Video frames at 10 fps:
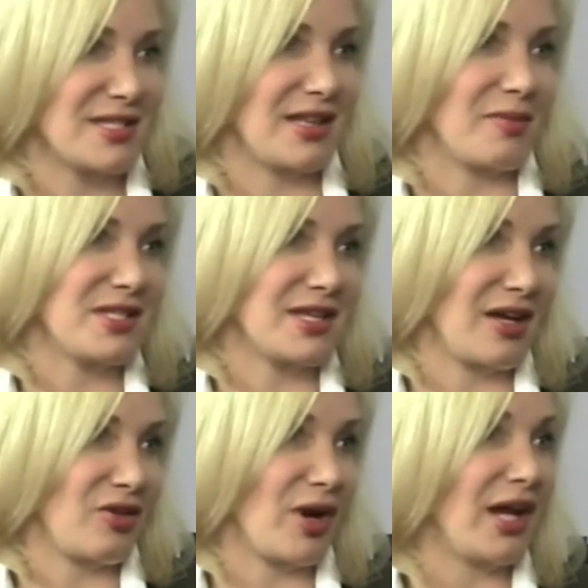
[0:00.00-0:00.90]
them and
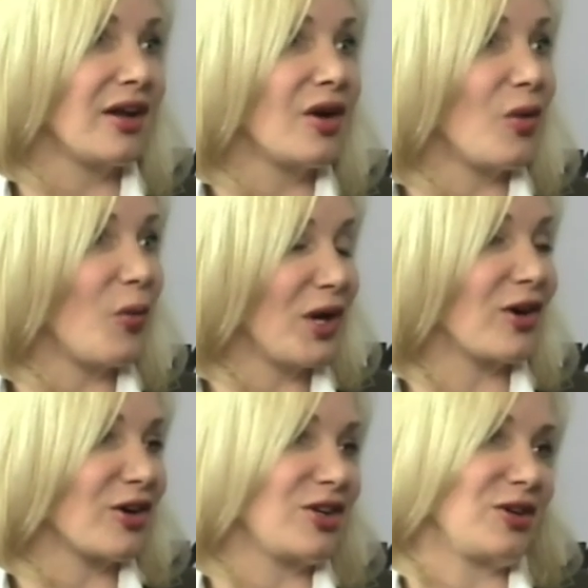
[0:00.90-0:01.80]
saying, great, we
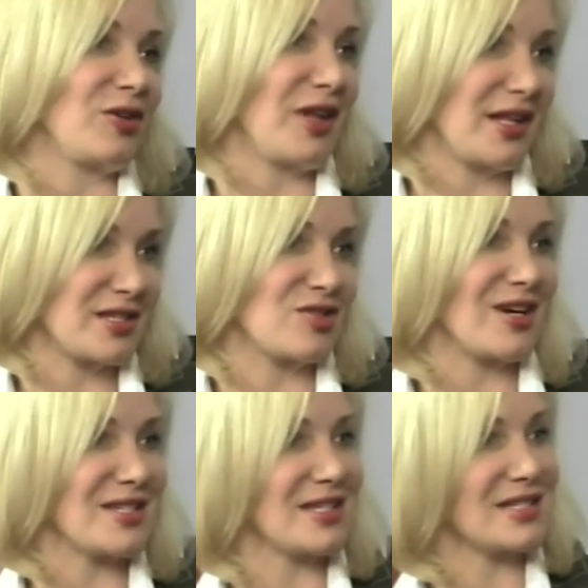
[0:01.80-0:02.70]
heard you, let's
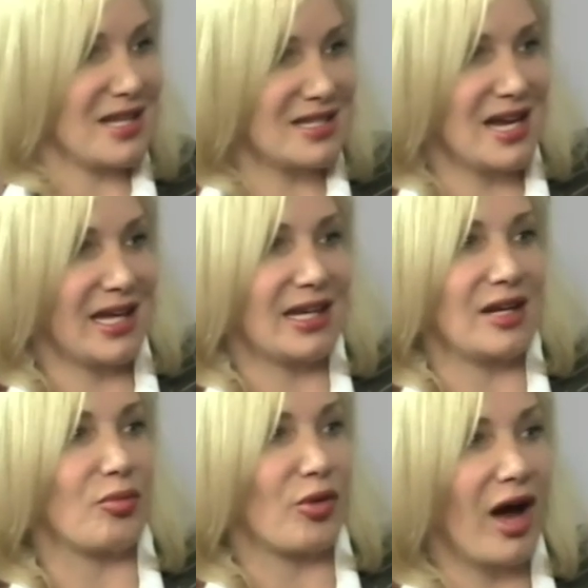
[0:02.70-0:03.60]
address this, let's take it in
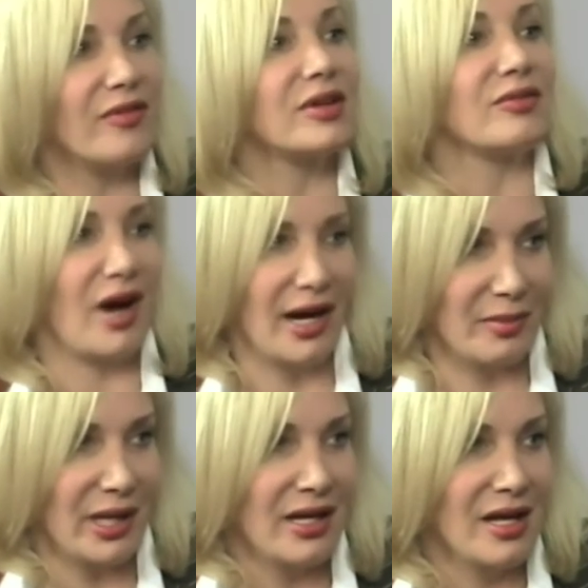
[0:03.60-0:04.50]
a private
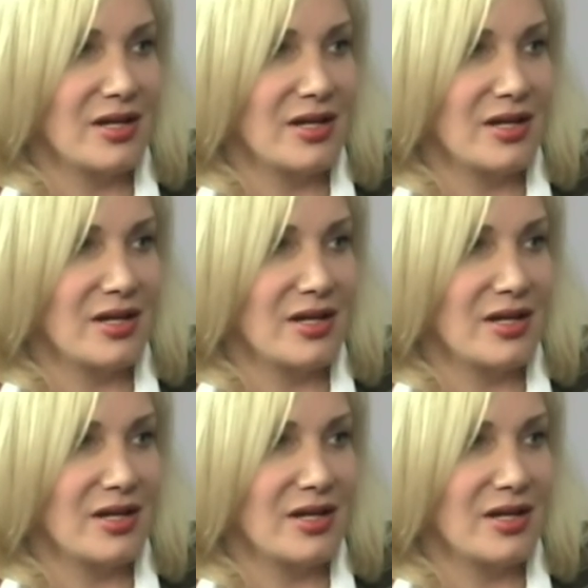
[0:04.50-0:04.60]
environment.